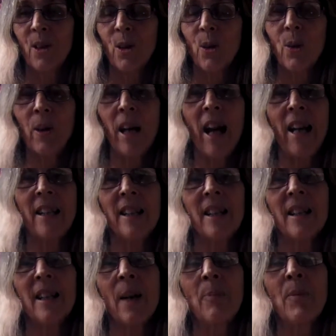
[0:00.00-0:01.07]
create
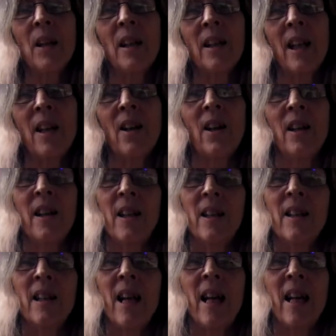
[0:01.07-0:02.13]
something that I
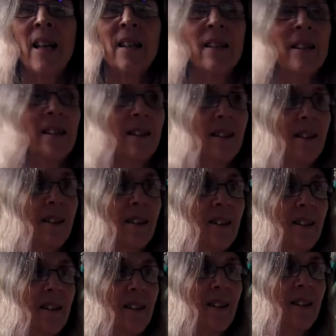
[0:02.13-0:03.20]
think that
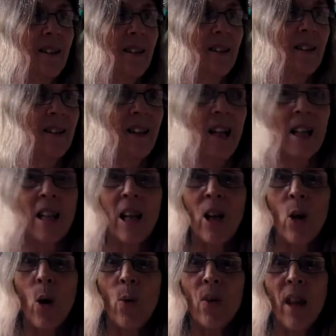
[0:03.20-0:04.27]
they
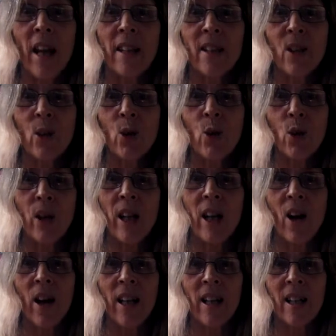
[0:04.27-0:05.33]
think that's a tree,
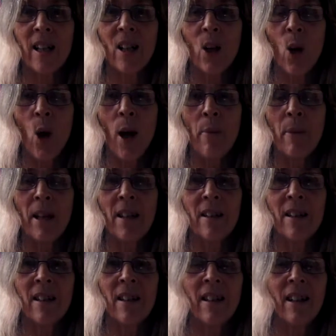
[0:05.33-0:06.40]
I can climb it.
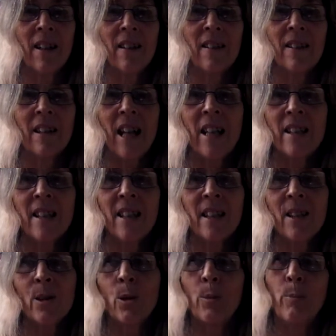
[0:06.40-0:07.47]
That's a
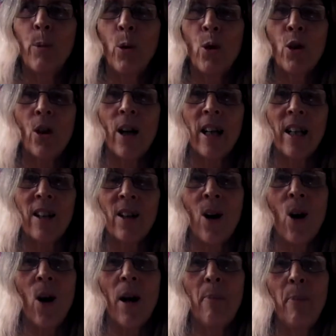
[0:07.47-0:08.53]
little bush, I can
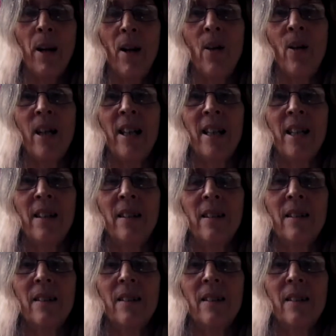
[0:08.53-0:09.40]
hide behind it.